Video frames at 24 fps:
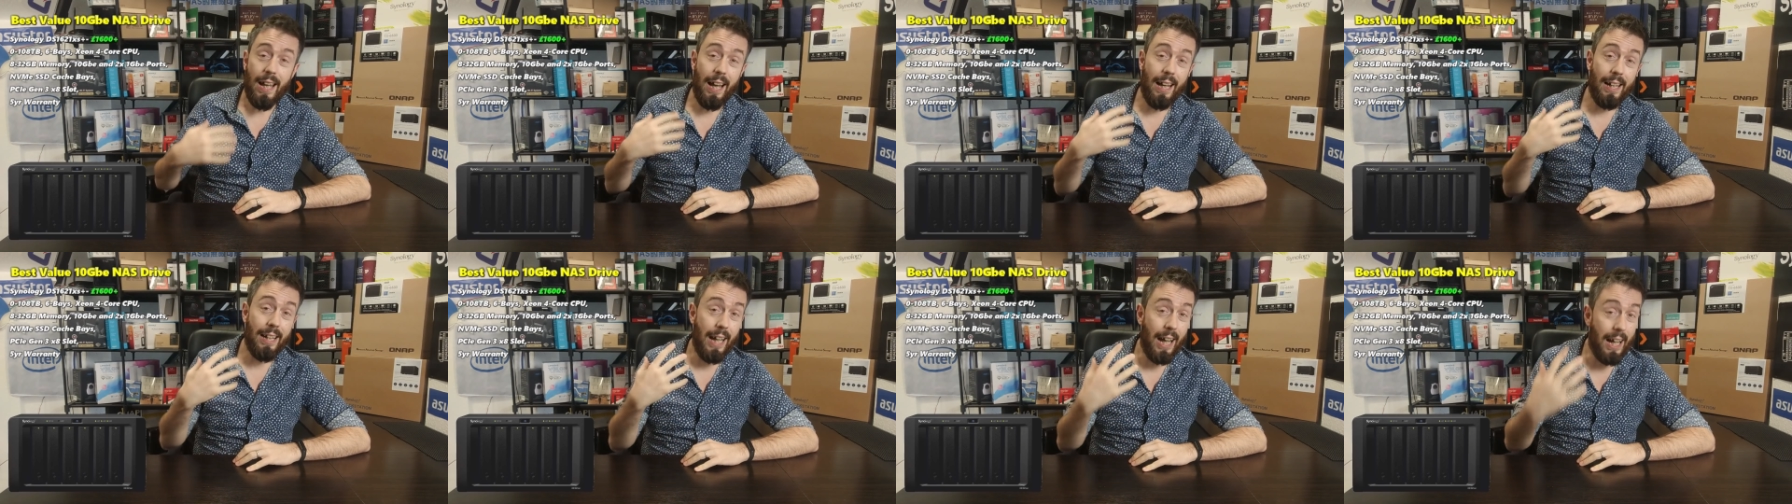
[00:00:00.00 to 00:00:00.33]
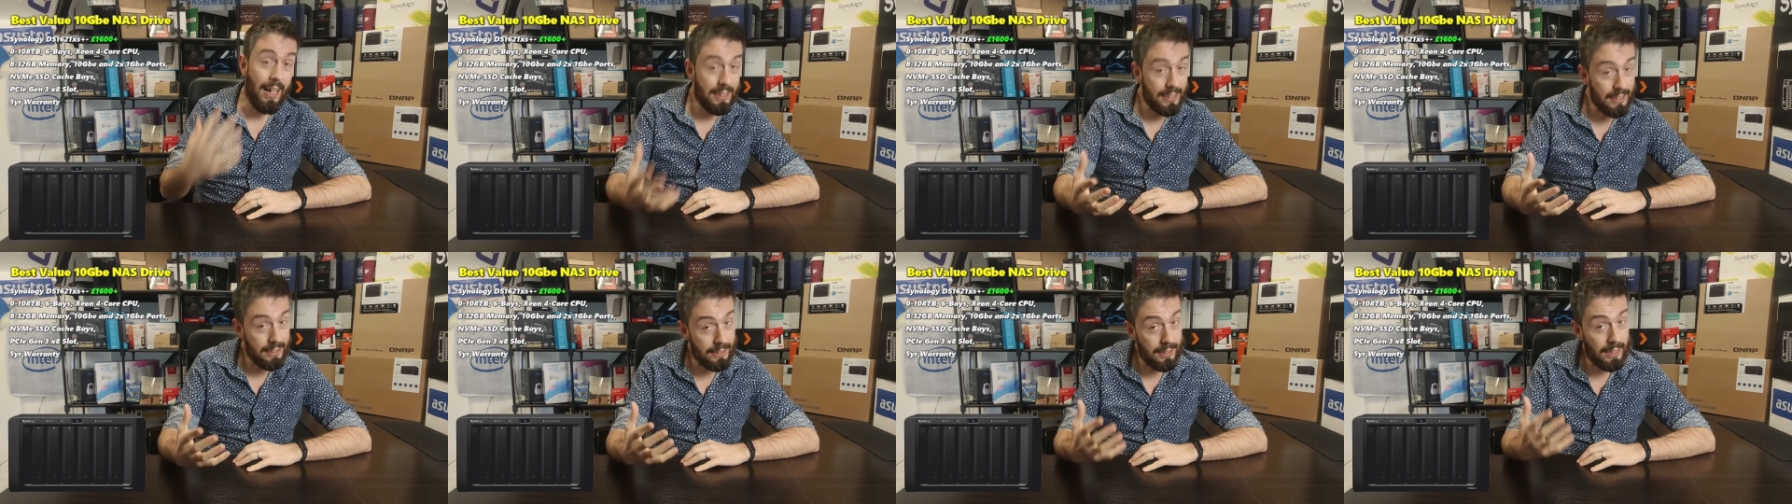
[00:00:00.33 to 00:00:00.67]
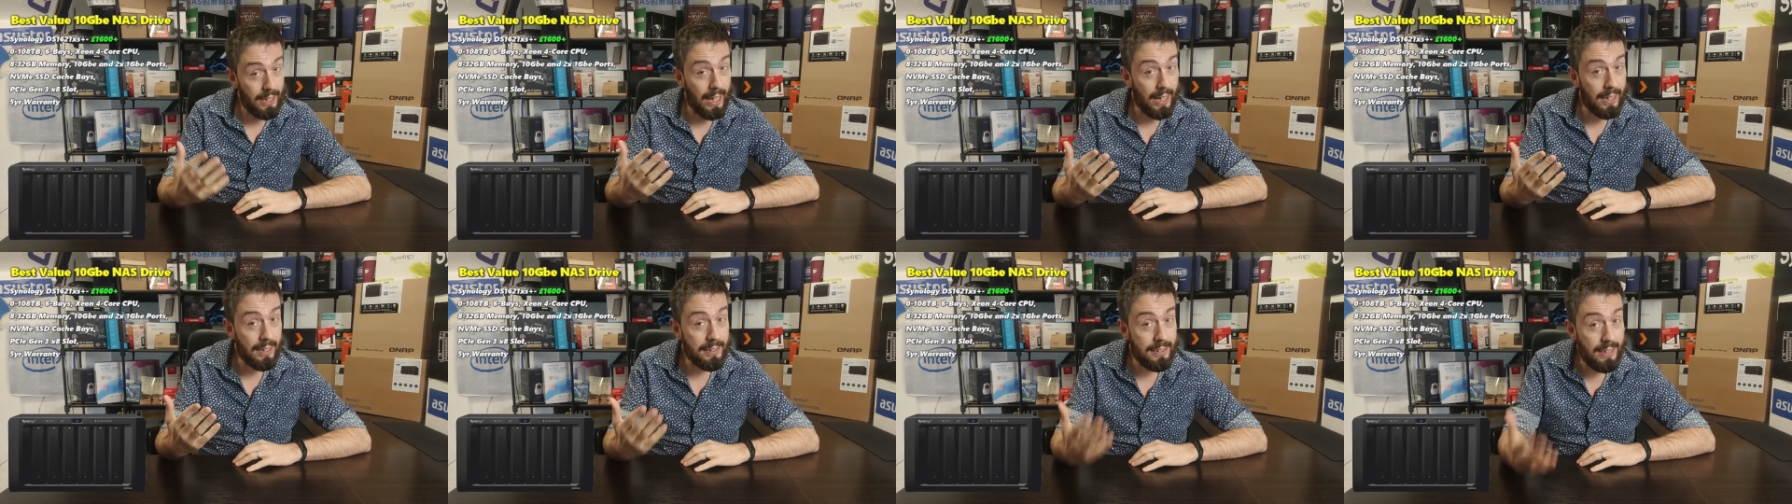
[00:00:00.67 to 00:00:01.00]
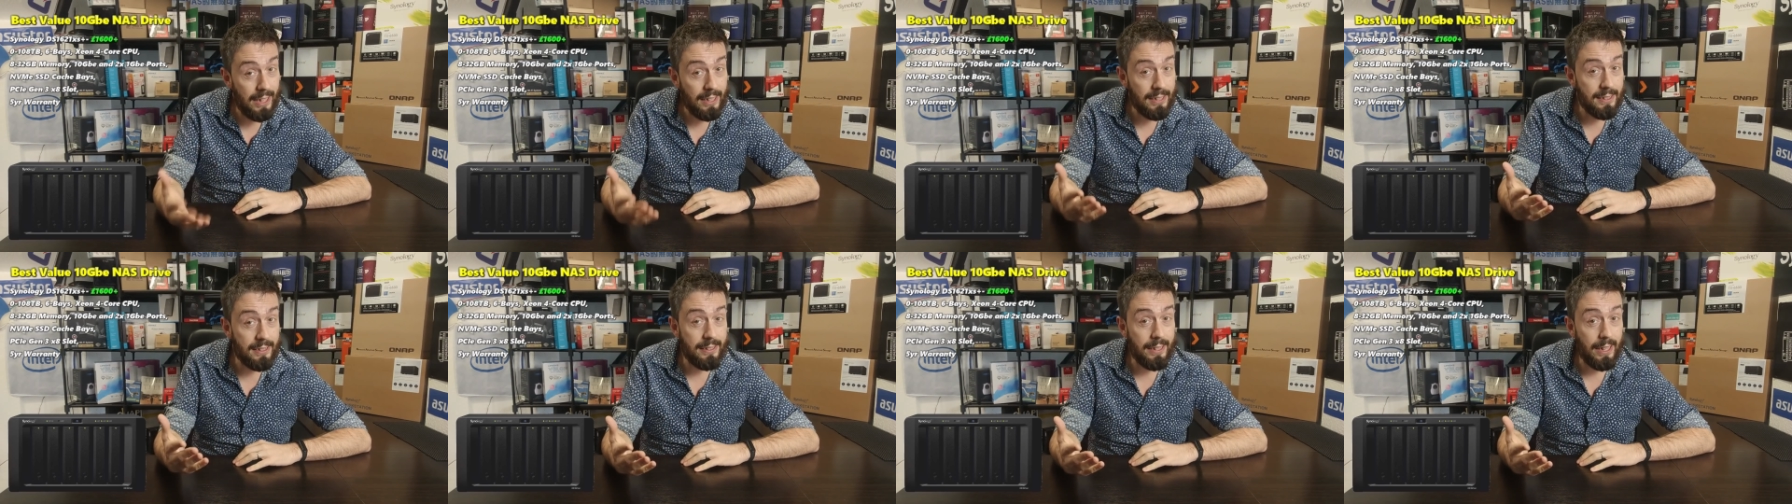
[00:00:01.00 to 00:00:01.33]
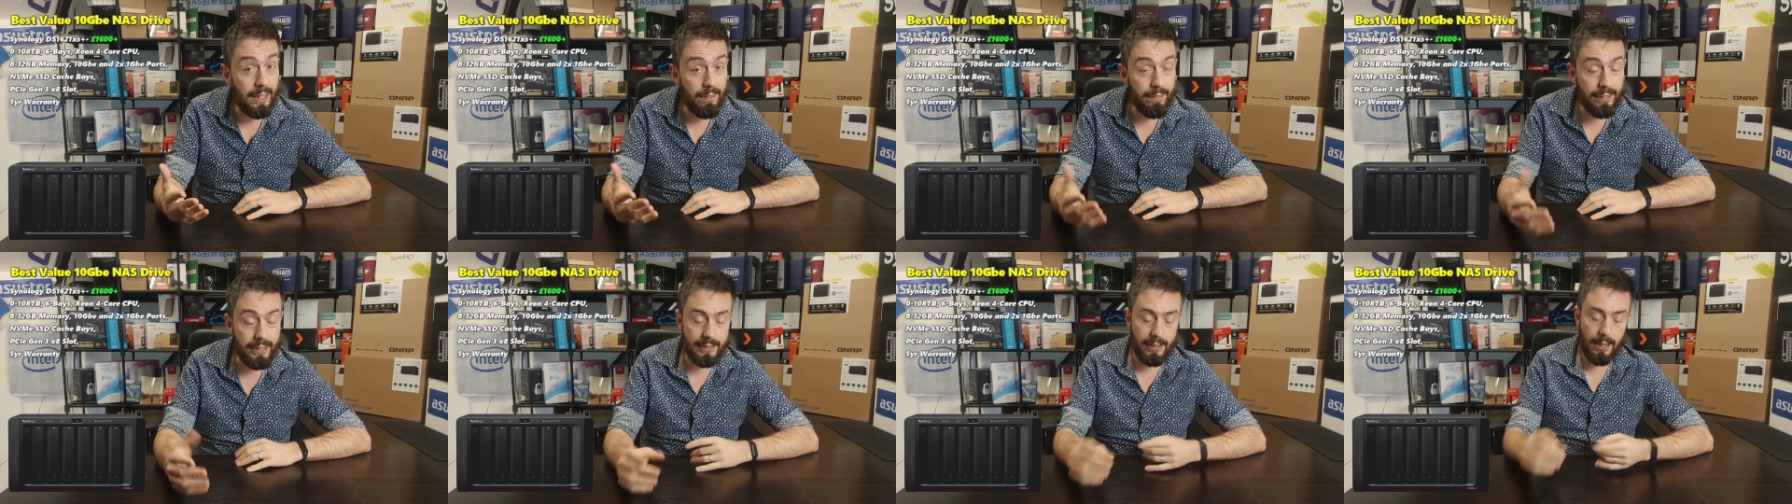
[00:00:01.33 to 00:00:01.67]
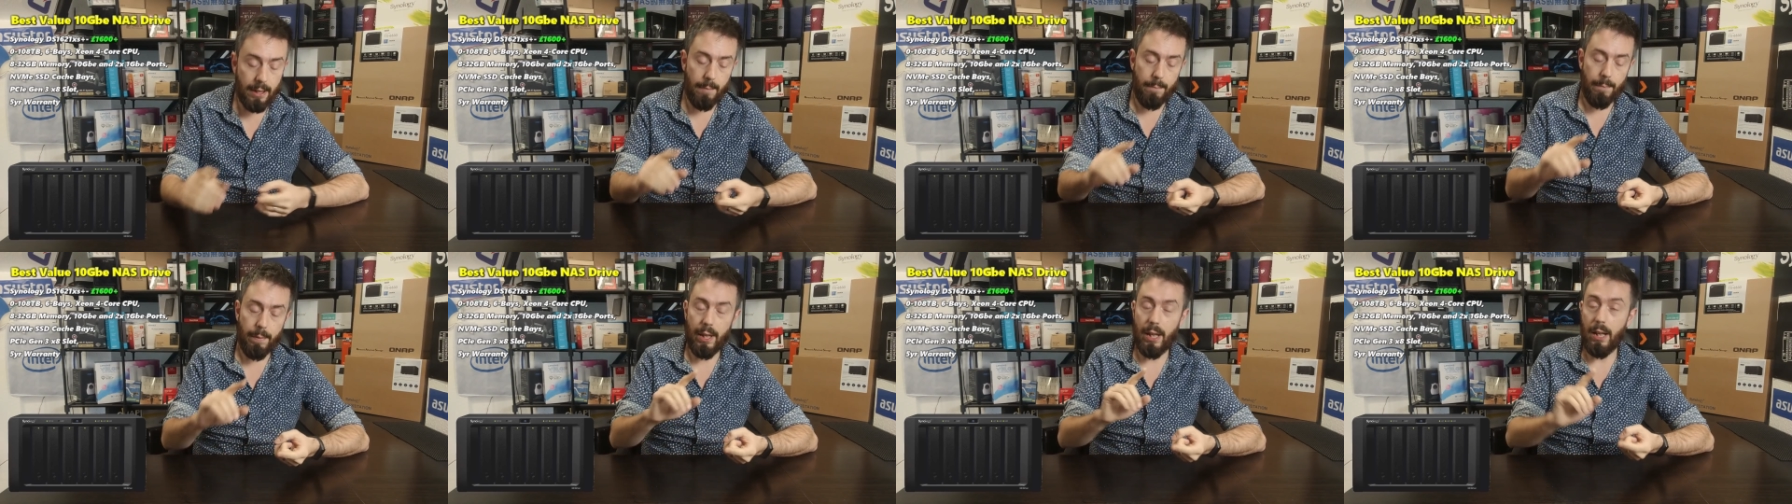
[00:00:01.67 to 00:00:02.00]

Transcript: and as it's an X S series,